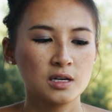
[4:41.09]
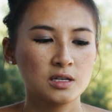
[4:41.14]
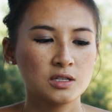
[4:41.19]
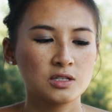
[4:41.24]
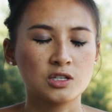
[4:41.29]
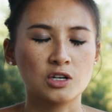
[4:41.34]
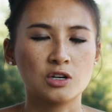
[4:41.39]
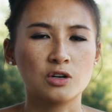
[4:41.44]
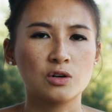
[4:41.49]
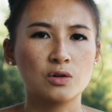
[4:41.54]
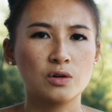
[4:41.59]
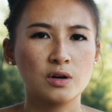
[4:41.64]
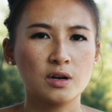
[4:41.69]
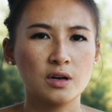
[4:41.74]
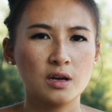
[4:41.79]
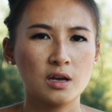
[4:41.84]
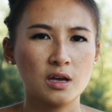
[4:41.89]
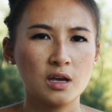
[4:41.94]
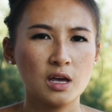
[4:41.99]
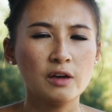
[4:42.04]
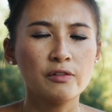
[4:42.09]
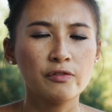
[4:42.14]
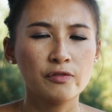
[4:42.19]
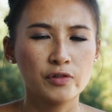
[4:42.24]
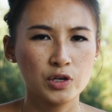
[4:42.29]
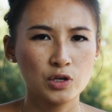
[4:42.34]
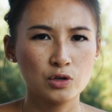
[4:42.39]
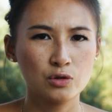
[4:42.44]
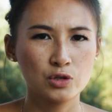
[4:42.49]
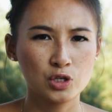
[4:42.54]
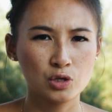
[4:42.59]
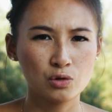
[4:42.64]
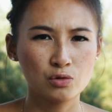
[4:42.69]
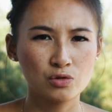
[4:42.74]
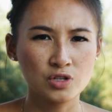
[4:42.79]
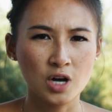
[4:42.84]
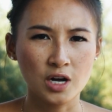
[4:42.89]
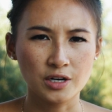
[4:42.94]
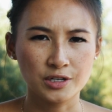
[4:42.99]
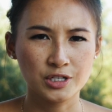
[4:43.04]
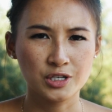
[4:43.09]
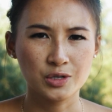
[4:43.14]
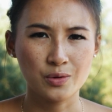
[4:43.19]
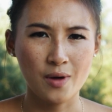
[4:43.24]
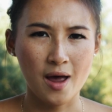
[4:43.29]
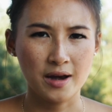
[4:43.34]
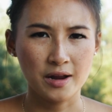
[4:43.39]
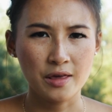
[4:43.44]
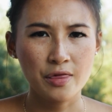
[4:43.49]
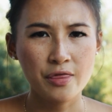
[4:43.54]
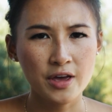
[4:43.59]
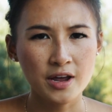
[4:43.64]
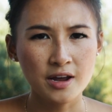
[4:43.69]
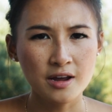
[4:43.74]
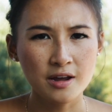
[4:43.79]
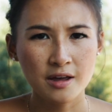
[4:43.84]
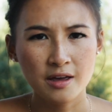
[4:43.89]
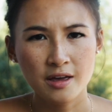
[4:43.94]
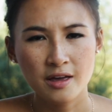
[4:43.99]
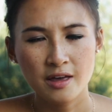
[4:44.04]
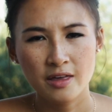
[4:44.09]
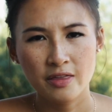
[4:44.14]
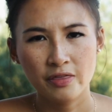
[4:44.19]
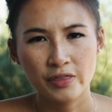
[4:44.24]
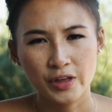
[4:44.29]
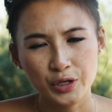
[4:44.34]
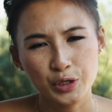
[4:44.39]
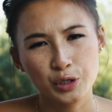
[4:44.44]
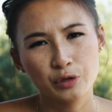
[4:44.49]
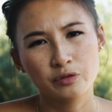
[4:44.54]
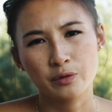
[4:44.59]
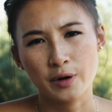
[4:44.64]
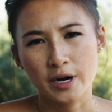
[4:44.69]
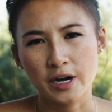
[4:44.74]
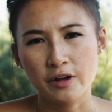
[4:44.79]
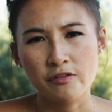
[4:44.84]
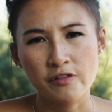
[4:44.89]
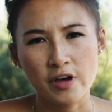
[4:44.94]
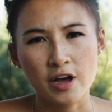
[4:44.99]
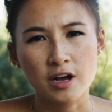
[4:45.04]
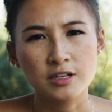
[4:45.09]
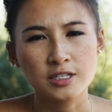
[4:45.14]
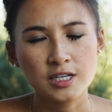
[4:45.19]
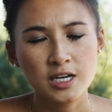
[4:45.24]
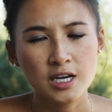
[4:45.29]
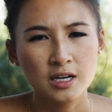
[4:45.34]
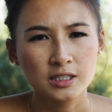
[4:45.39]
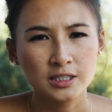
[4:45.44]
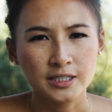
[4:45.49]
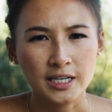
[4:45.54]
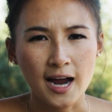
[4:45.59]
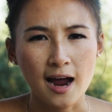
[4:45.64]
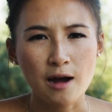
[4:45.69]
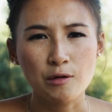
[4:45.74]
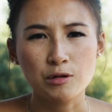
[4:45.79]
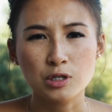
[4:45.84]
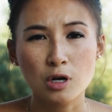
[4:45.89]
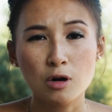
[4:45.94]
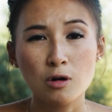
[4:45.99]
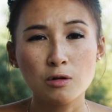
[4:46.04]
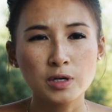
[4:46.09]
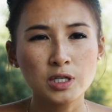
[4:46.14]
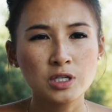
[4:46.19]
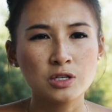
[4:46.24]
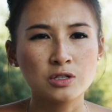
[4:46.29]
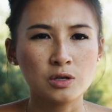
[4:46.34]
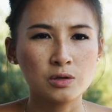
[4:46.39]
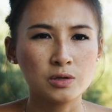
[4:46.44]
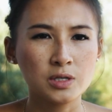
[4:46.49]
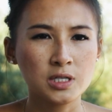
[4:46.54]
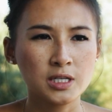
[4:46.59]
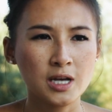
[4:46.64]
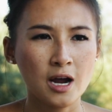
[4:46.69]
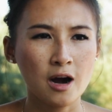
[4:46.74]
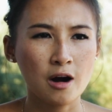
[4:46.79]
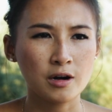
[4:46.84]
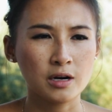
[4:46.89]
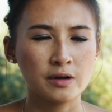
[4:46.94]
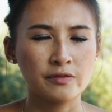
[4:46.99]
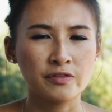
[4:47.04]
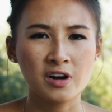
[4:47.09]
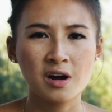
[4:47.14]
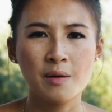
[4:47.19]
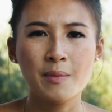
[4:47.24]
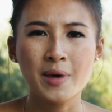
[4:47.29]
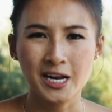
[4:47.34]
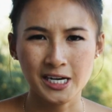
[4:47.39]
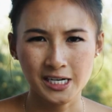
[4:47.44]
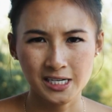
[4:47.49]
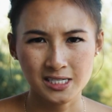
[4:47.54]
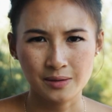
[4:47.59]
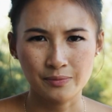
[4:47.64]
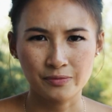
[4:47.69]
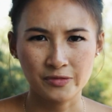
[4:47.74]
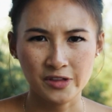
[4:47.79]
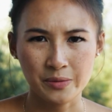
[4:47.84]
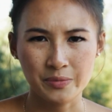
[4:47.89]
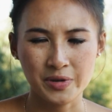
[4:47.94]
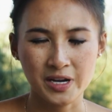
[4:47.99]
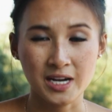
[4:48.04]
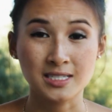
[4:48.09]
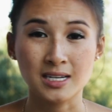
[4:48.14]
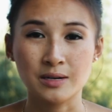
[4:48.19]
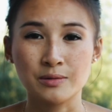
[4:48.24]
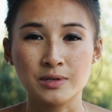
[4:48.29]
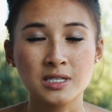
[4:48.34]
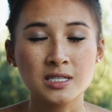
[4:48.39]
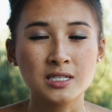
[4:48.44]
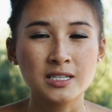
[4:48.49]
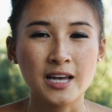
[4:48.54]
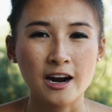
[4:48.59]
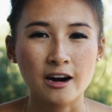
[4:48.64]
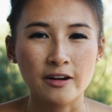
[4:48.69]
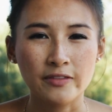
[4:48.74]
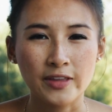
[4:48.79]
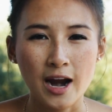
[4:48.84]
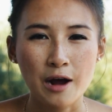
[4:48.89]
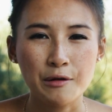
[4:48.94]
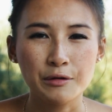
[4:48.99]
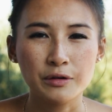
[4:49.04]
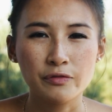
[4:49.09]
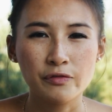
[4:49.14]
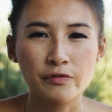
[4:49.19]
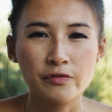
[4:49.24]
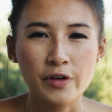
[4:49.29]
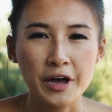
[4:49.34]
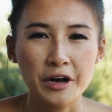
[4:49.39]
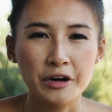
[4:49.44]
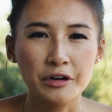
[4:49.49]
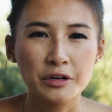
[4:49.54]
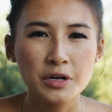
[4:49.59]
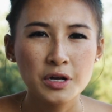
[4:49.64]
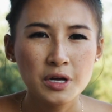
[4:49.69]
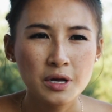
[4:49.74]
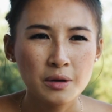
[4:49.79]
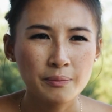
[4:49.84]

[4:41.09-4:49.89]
So if you choose not to do anything, then you've already failed. Like, I was always so scared of committing to something because I was scared that I would fail.